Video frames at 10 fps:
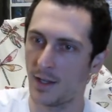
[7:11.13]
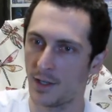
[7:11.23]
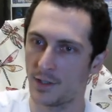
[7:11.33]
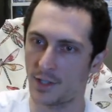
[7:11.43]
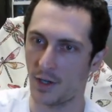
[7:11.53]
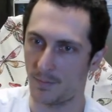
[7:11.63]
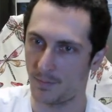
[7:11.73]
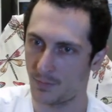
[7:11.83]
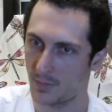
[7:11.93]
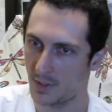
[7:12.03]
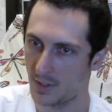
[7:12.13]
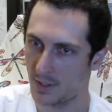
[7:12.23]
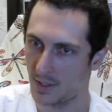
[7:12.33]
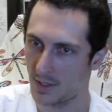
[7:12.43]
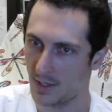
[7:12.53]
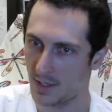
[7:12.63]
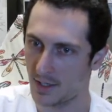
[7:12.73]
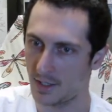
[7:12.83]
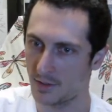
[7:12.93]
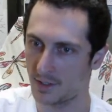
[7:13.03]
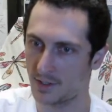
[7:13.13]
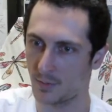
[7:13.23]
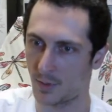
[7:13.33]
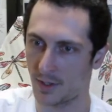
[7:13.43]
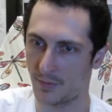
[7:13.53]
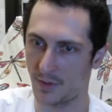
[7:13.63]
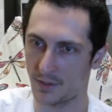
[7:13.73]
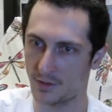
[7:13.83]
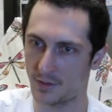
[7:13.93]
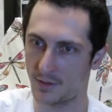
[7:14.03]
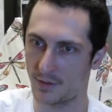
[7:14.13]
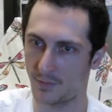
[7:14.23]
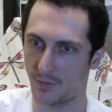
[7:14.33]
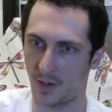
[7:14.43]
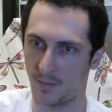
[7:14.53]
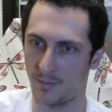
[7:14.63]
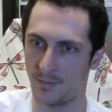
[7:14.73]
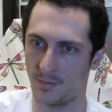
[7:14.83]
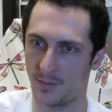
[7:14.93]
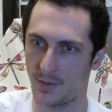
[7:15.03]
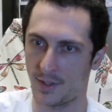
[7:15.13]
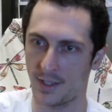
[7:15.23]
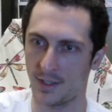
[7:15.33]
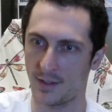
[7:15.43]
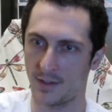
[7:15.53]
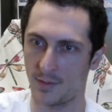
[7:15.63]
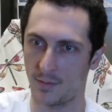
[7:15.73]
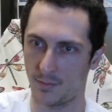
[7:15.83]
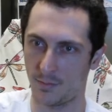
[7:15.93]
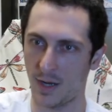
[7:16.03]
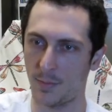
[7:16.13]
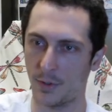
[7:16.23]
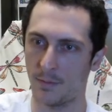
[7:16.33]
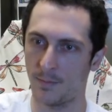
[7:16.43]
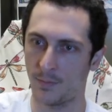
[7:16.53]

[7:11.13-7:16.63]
So, here is one of the figures from the paper